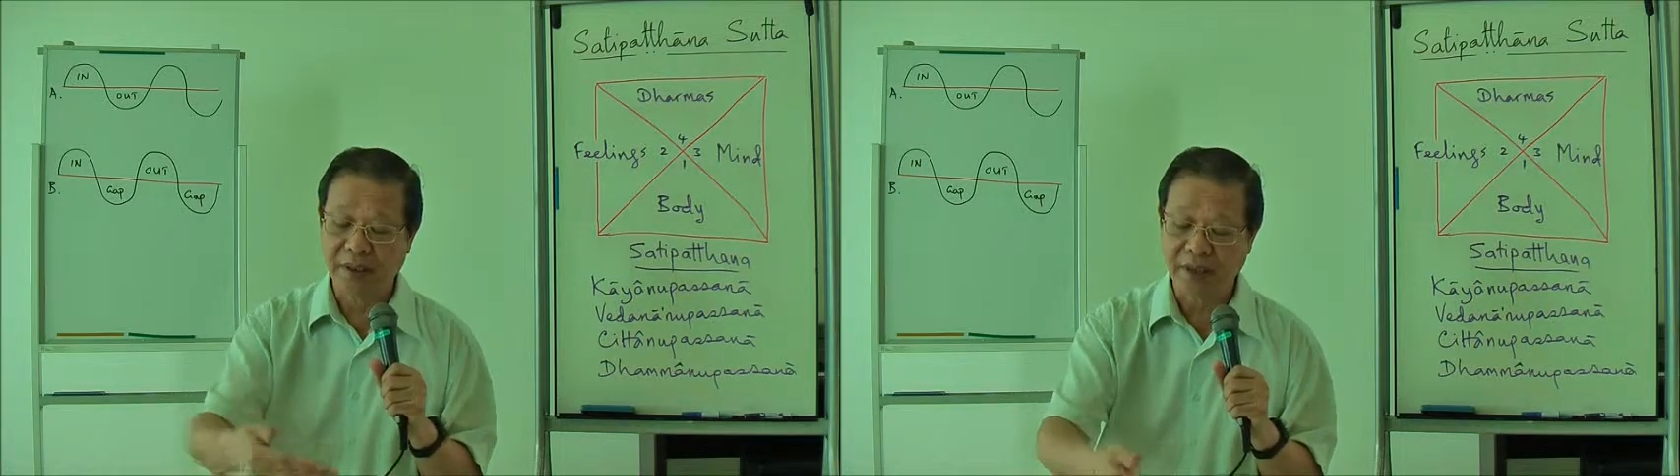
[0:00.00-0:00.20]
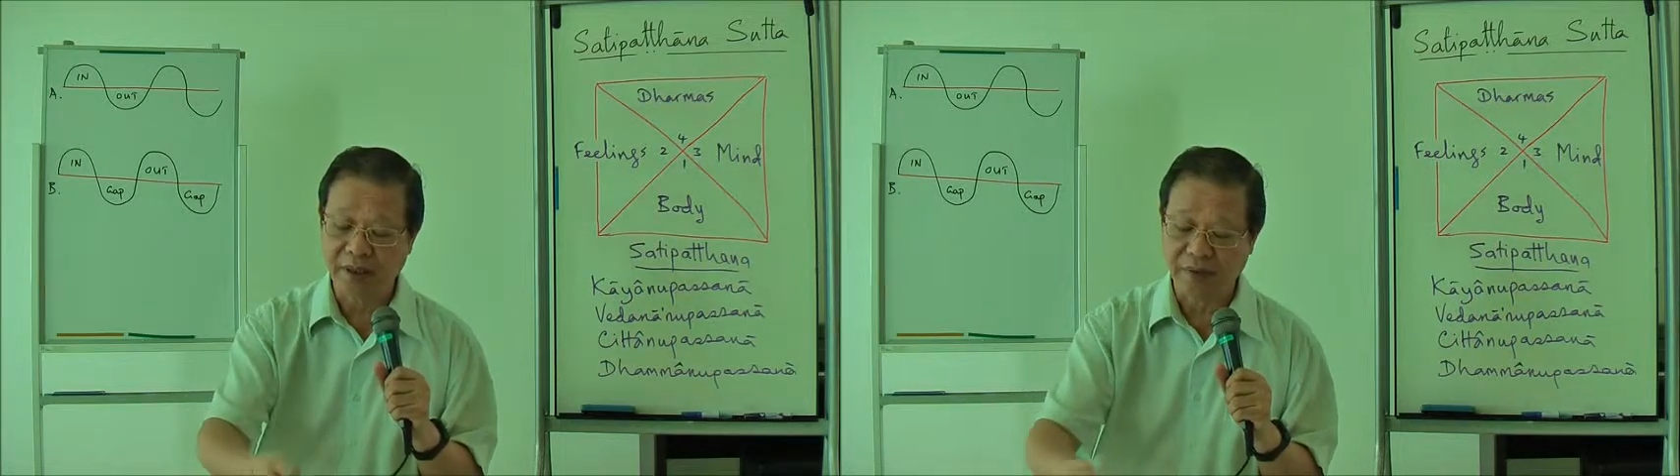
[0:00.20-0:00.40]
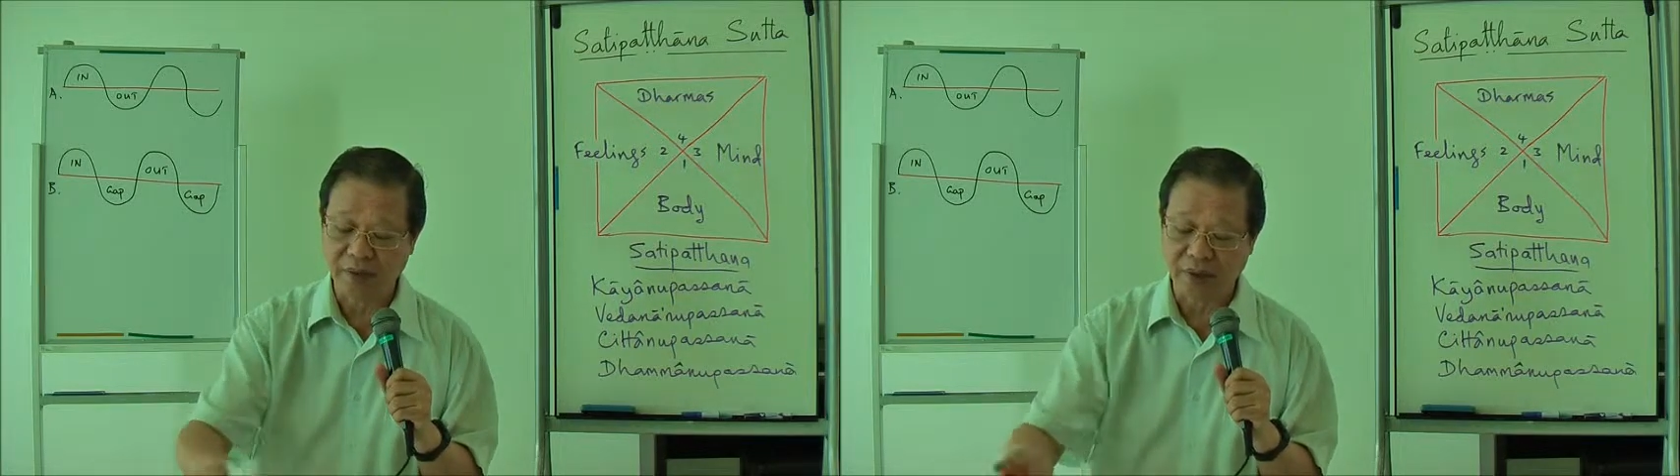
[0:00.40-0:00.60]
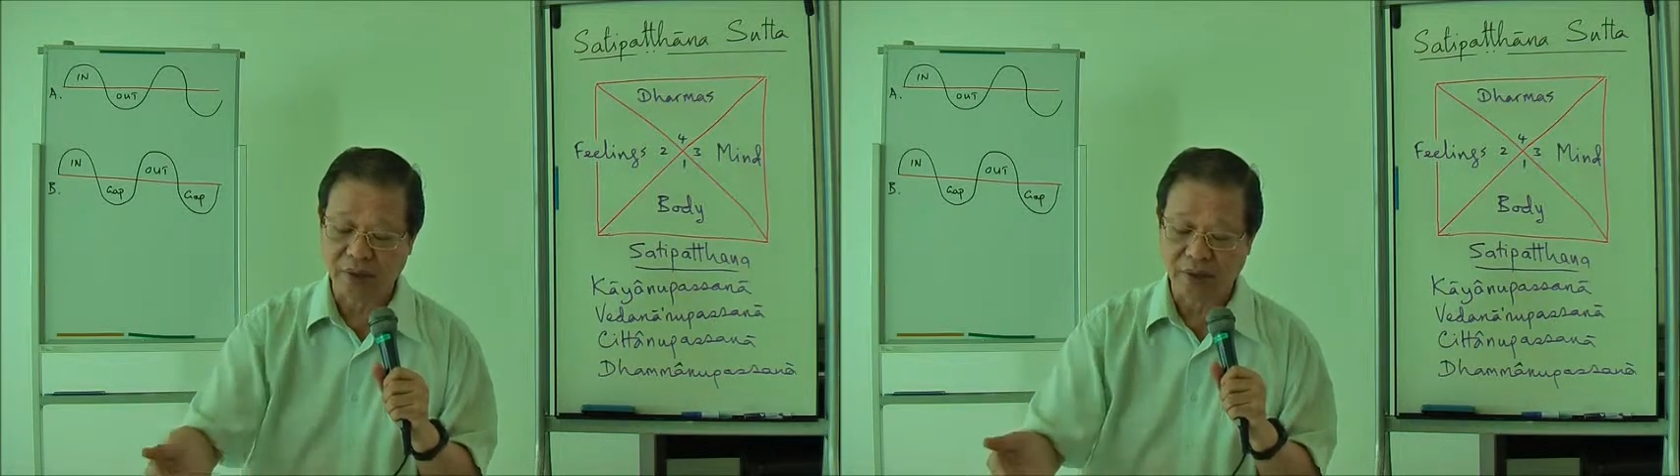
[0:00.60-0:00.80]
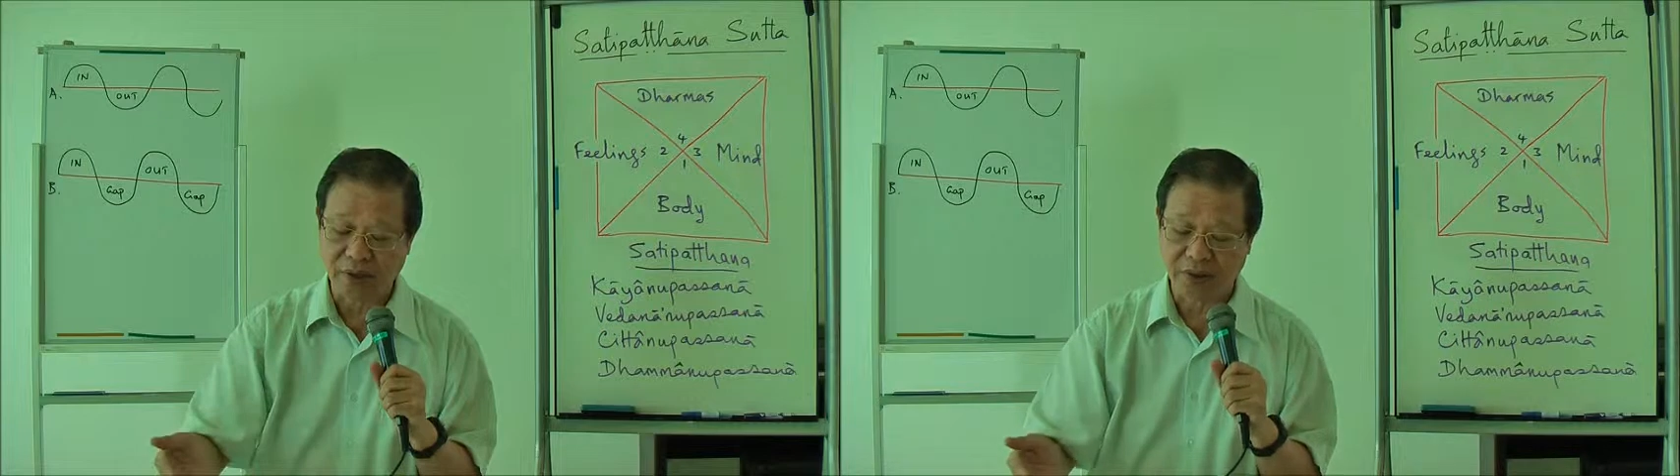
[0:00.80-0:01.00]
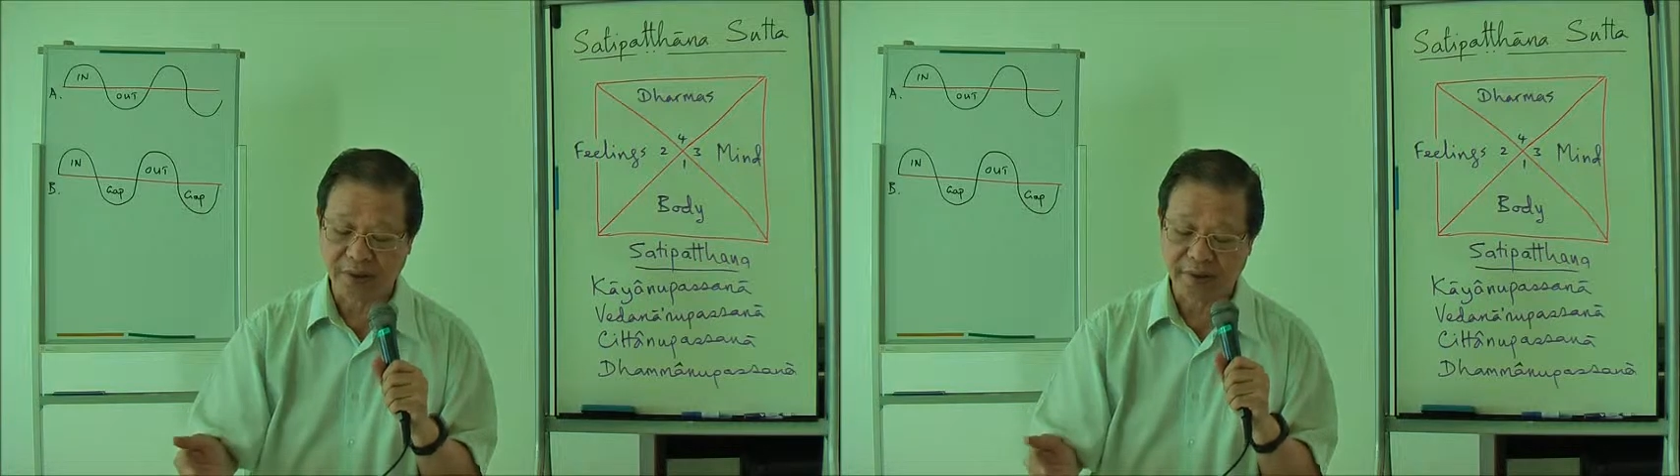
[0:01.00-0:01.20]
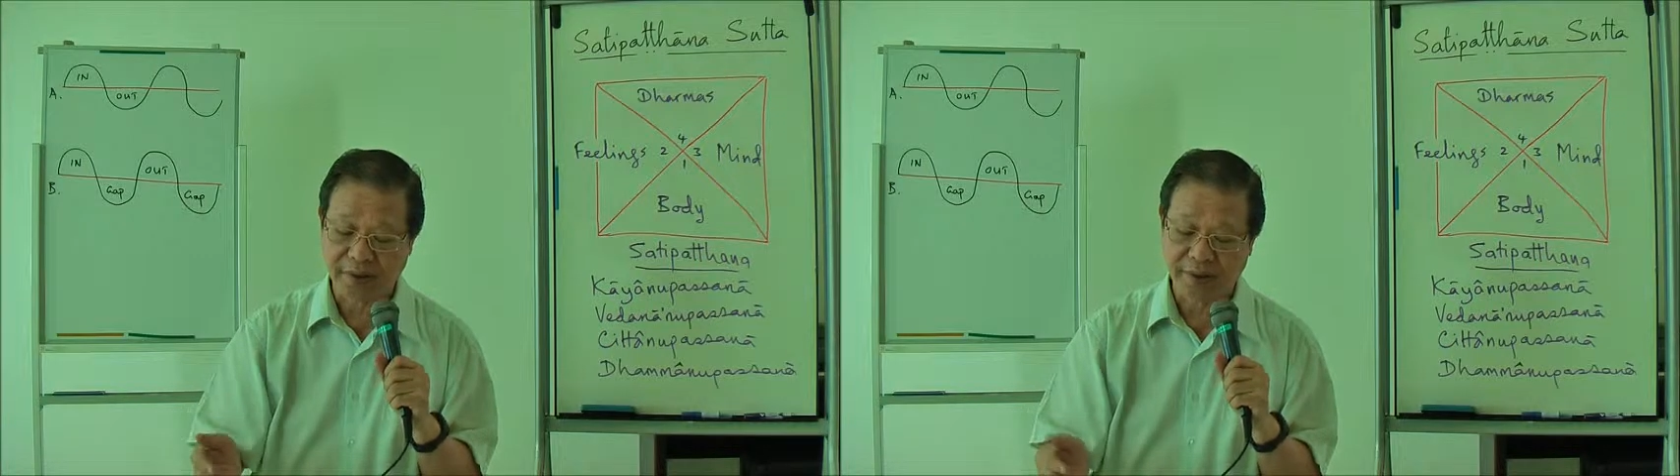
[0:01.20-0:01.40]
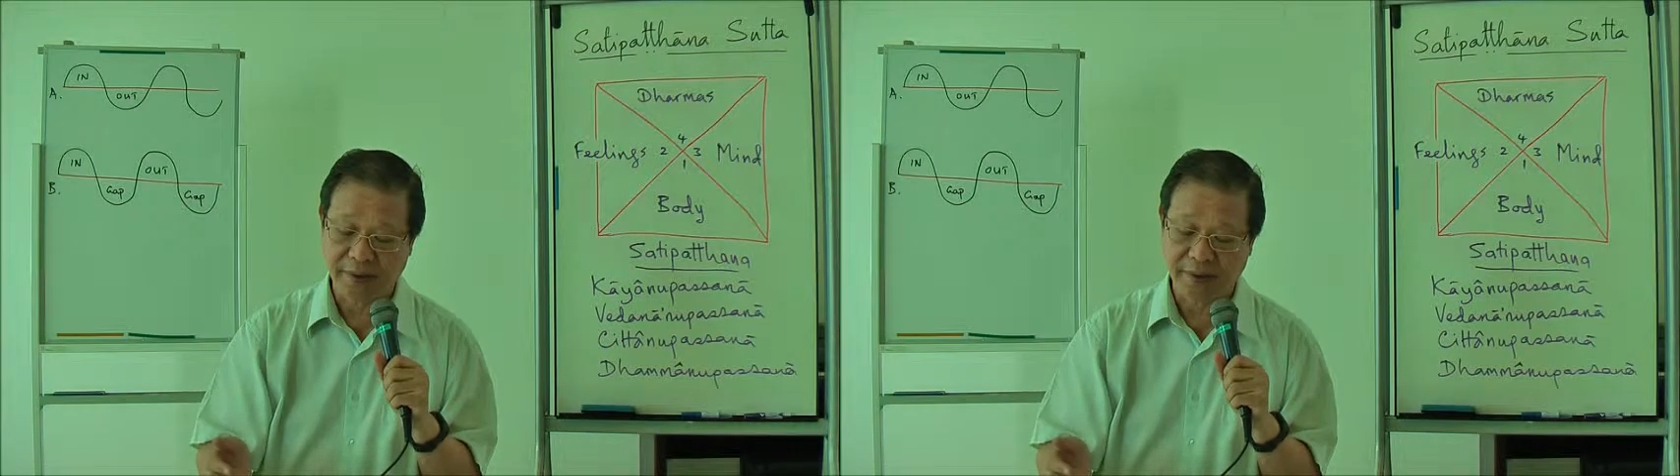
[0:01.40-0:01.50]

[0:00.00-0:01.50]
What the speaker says: set of instructions.